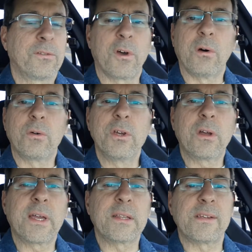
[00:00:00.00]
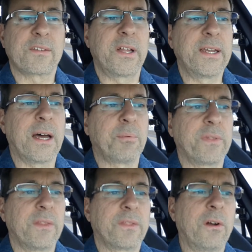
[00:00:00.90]
So you can get this cleaned up
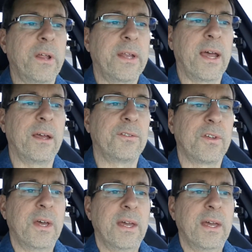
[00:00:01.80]
within 30 days